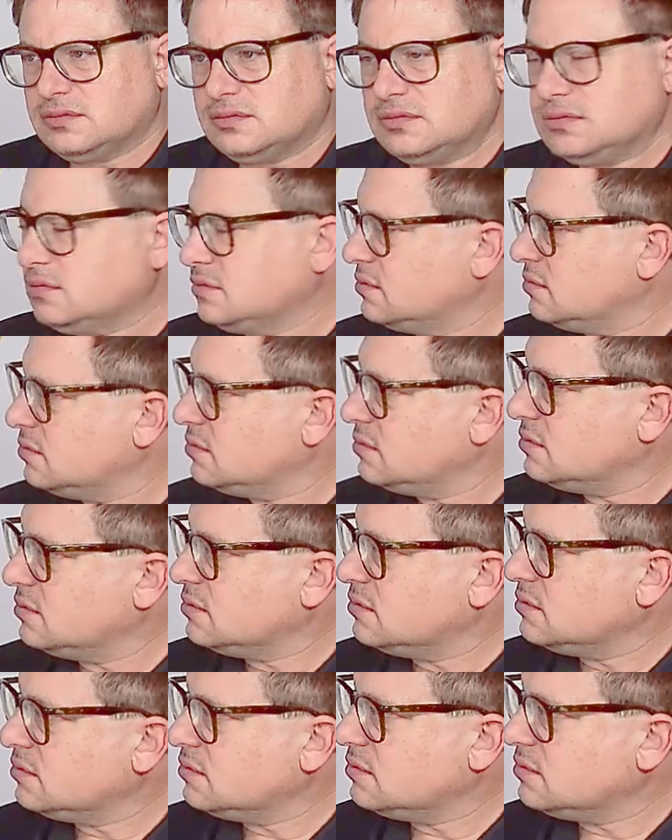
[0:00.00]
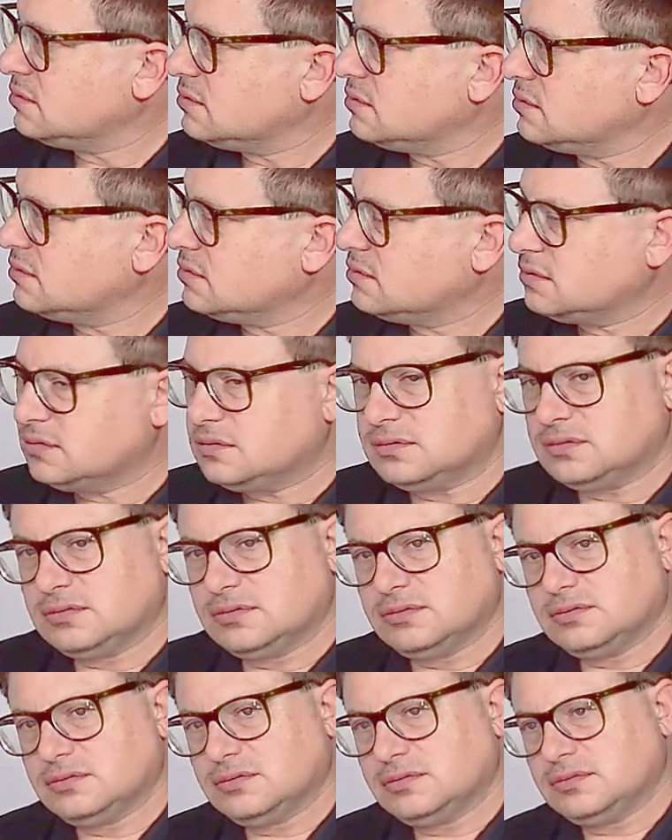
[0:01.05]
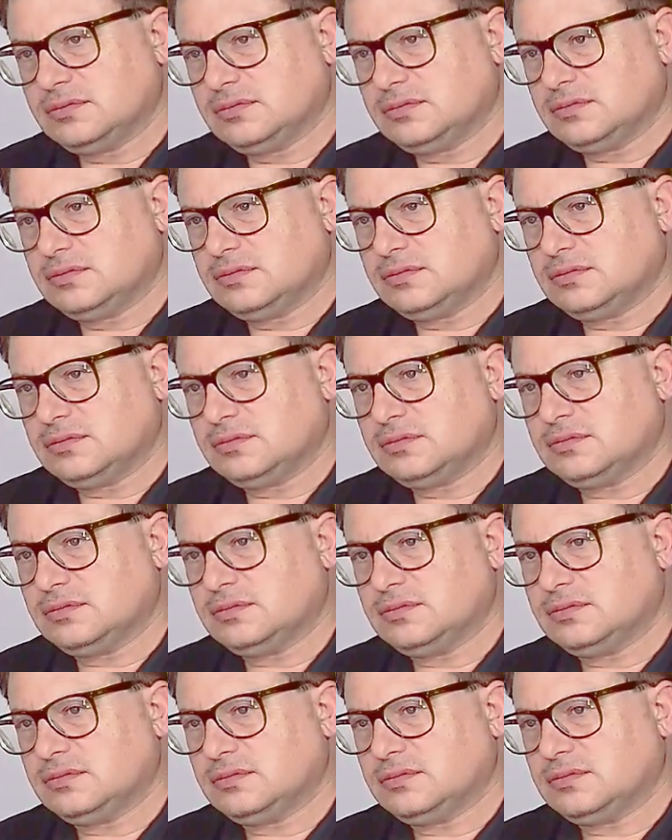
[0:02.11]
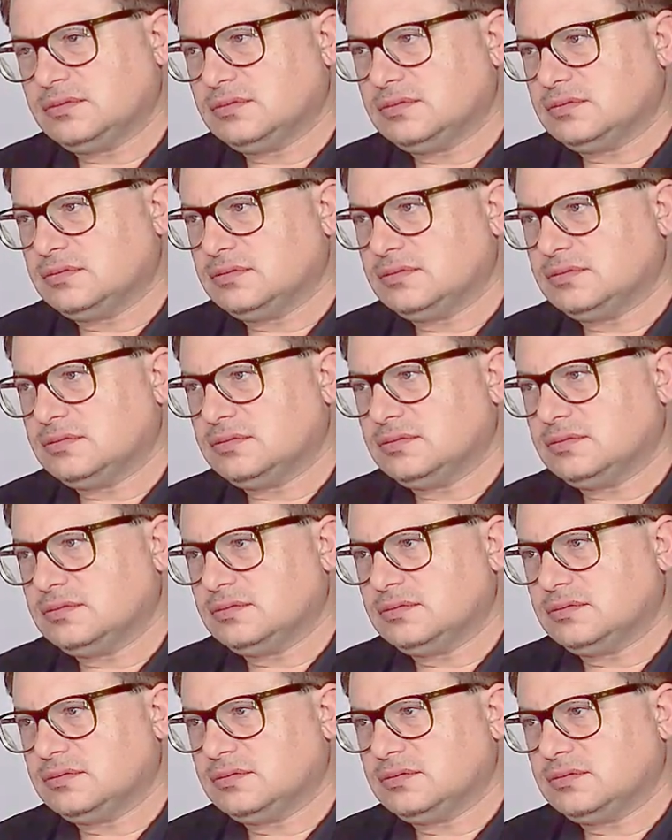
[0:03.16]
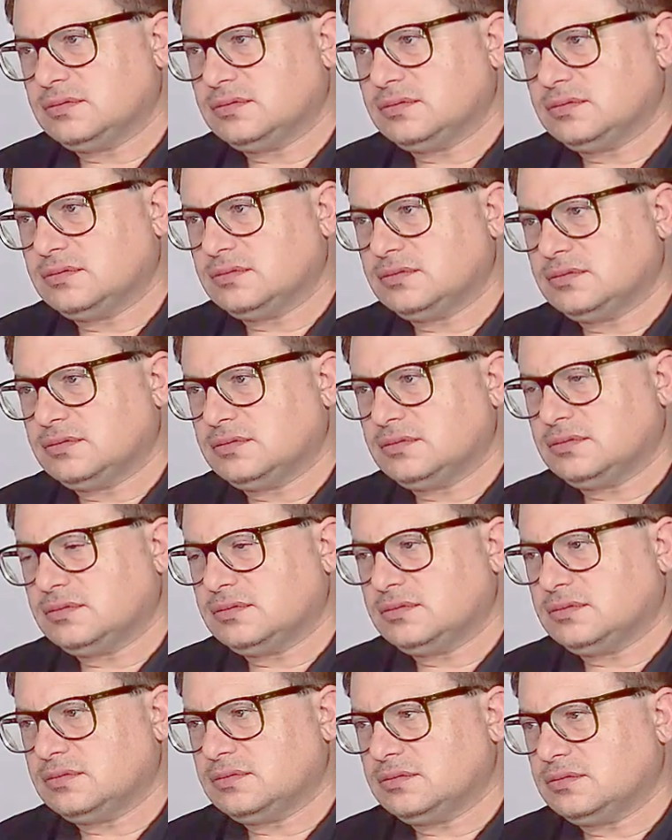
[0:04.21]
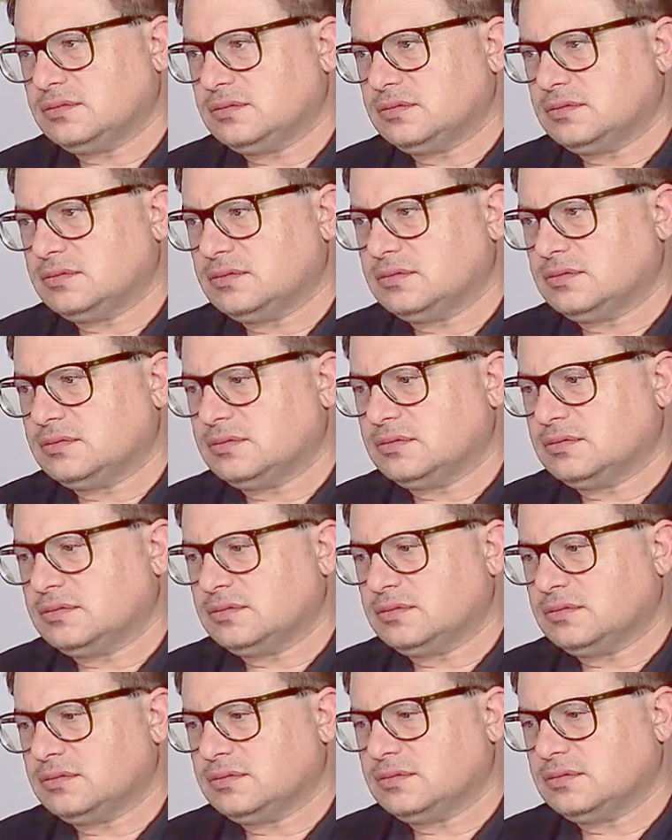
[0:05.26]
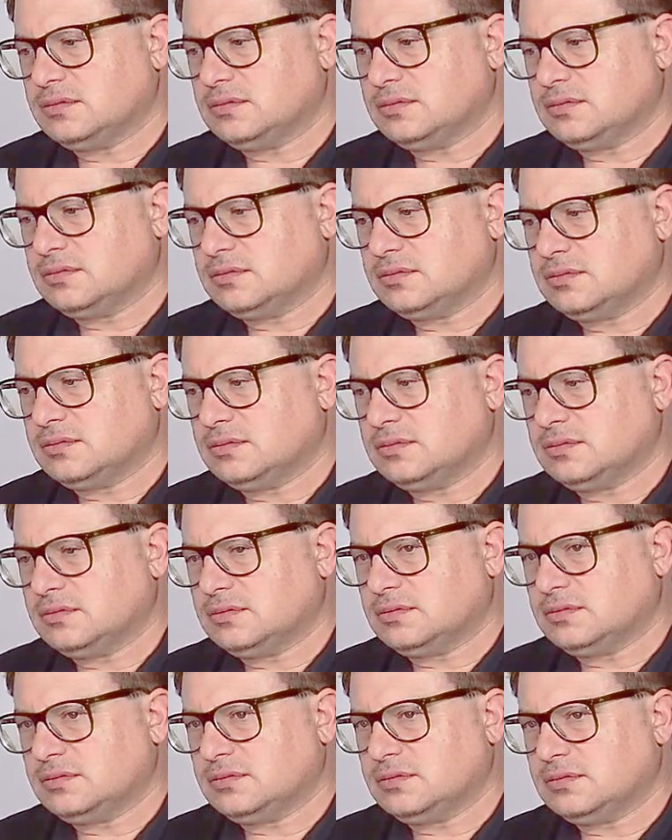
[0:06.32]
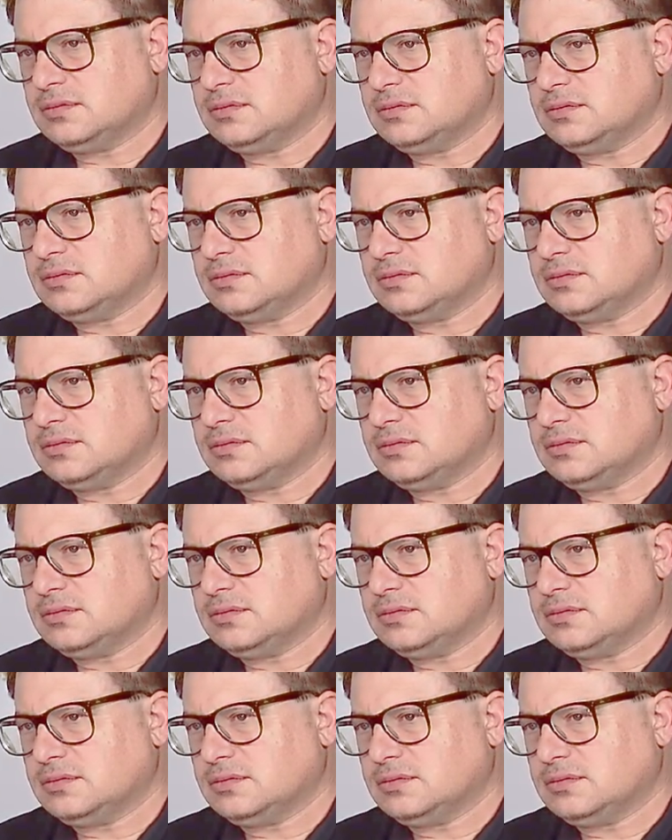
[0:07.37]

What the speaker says: No words are spoken by the person on screen.